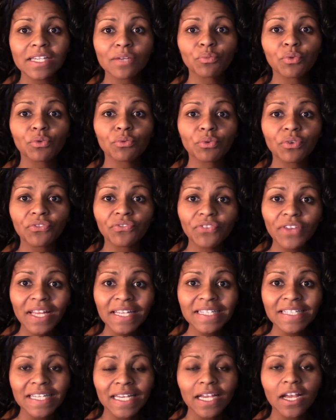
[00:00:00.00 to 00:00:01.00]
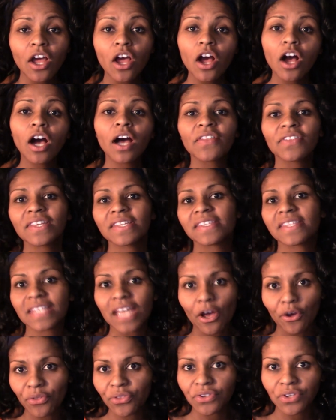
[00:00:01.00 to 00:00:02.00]
And we're reflecting on the
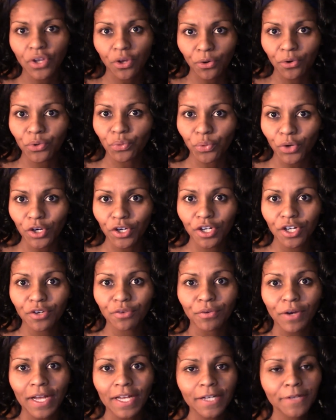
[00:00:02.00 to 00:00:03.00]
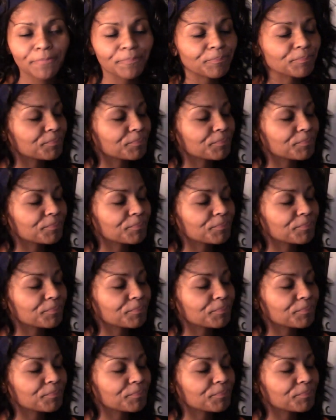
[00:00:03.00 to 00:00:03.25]
South Node work, right?